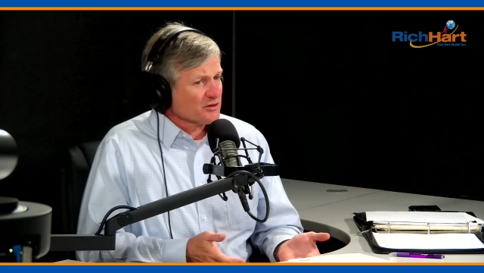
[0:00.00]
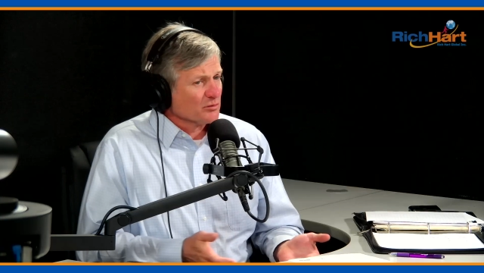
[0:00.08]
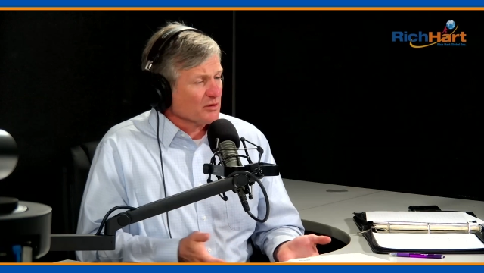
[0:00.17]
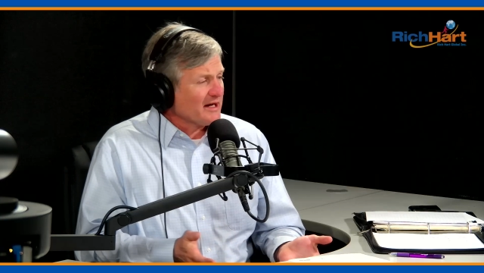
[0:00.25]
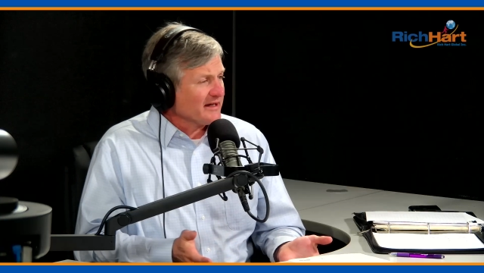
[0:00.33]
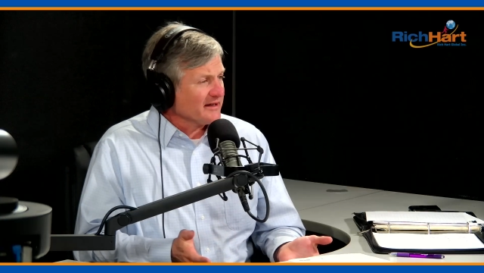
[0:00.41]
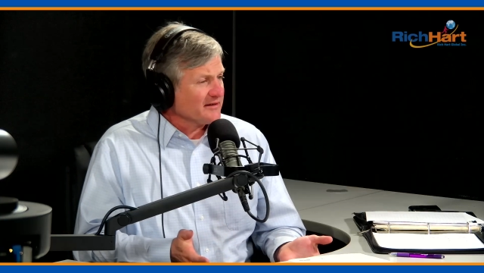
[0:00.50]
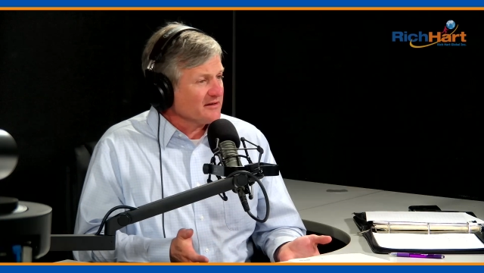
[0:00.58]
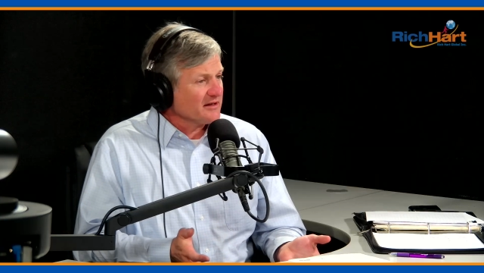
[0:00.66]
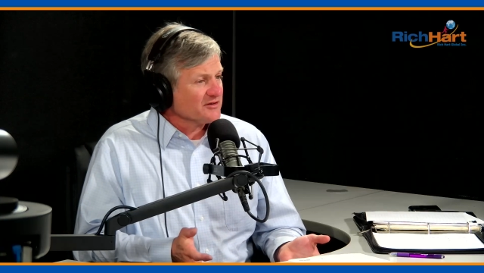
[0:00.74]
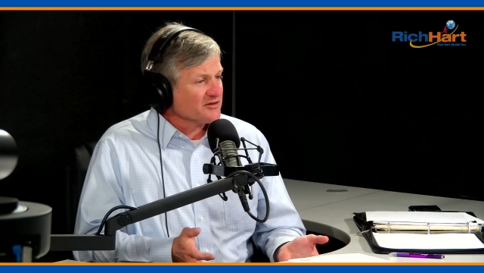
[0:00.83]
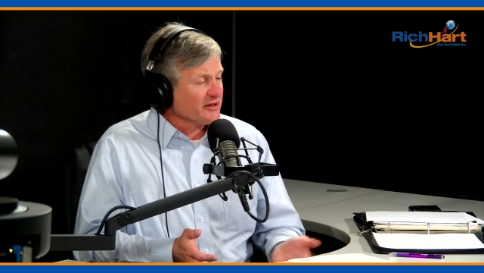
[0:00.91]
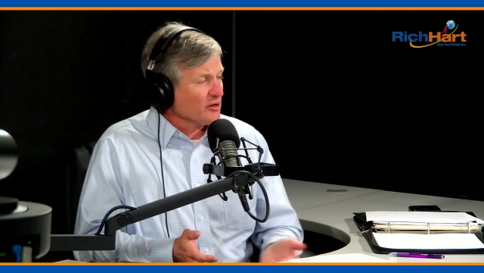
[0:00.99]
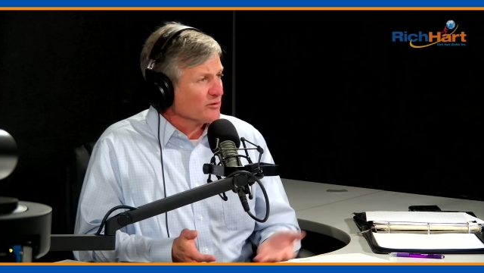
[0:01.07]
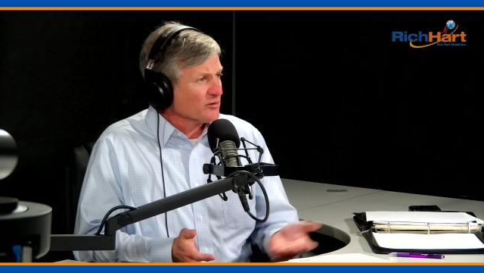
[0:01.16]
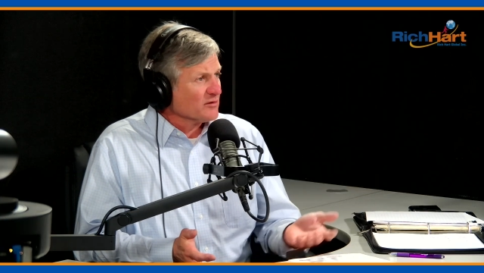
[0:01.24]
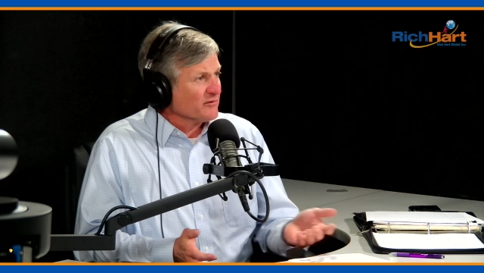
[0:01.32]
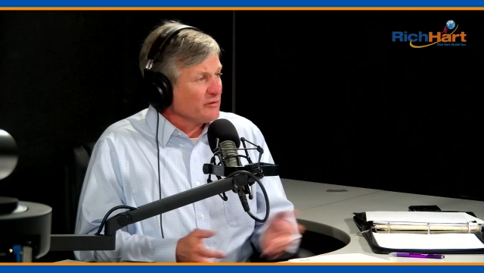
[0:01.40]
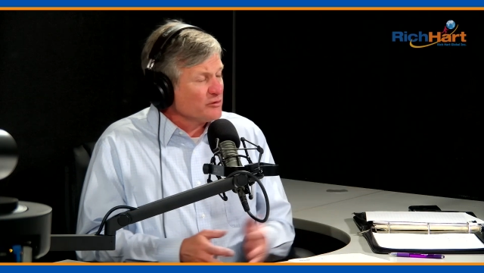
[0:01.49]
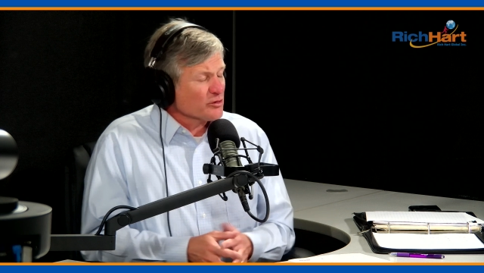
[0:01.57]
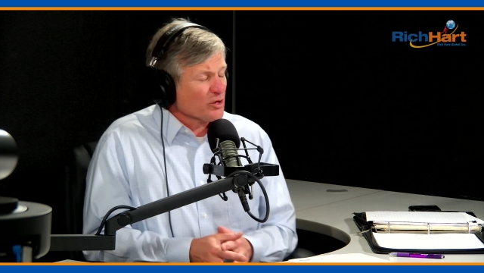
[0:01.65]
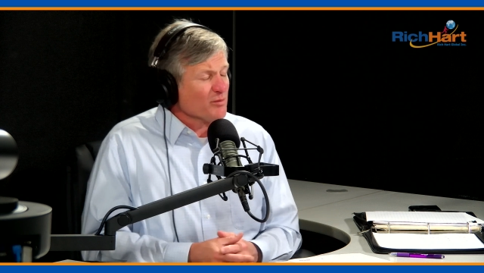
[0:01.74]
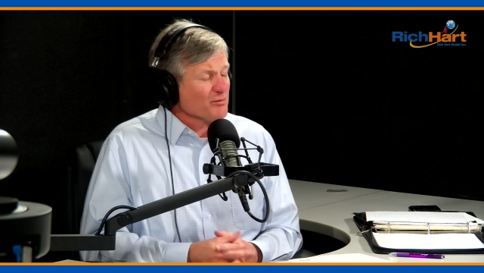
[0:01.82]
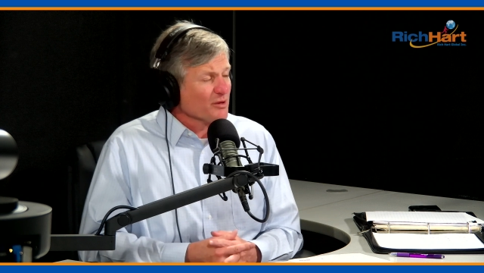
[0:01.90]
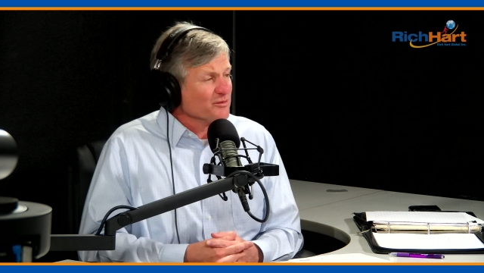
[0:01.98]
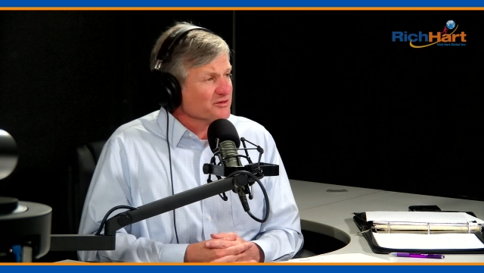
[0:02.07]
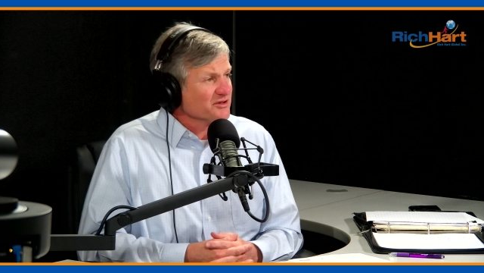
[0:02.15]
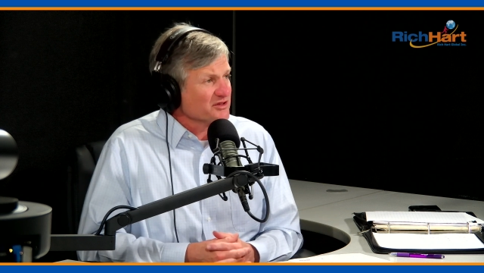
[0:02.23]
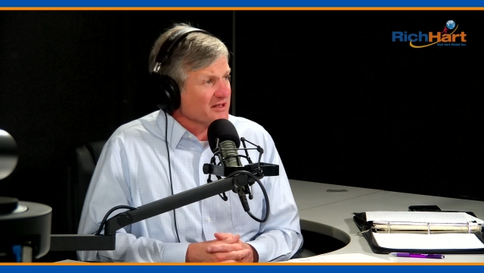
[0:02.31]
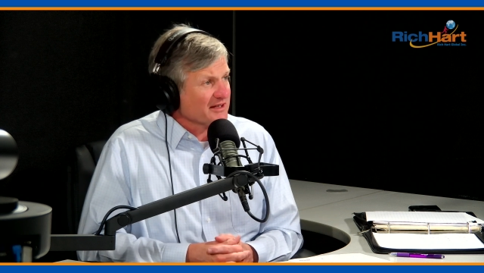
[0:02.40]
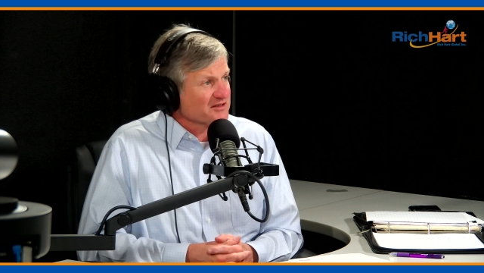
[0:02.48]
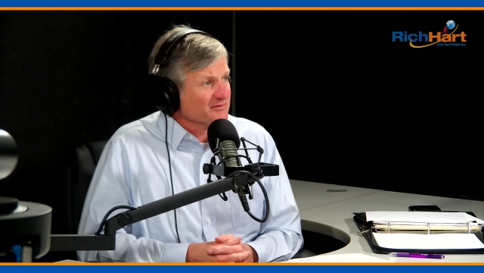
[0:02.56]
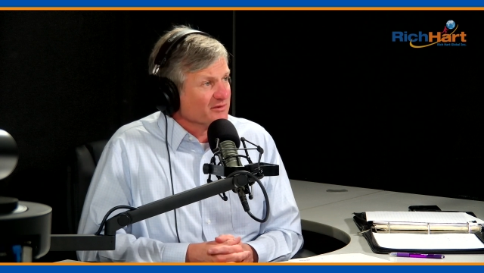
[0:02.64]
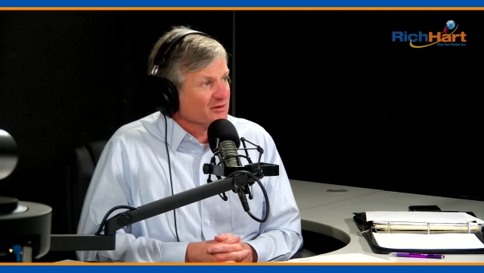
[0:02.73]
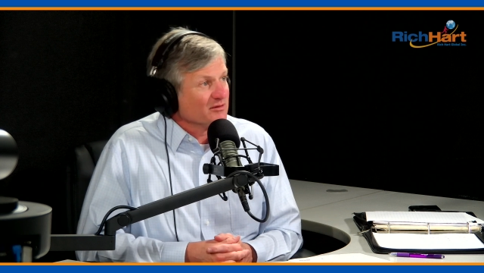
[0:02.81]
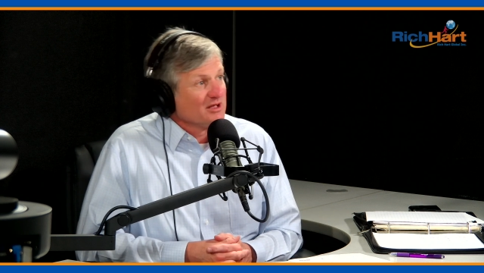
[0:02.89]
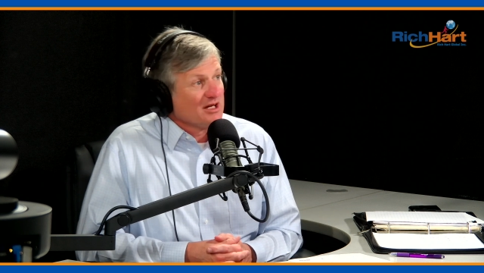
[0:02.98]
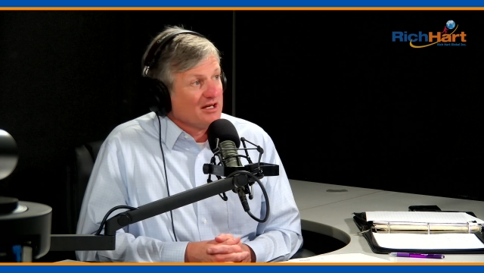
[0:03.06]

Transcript: Ryan is the owner of Future Home Loans in Jacksonville,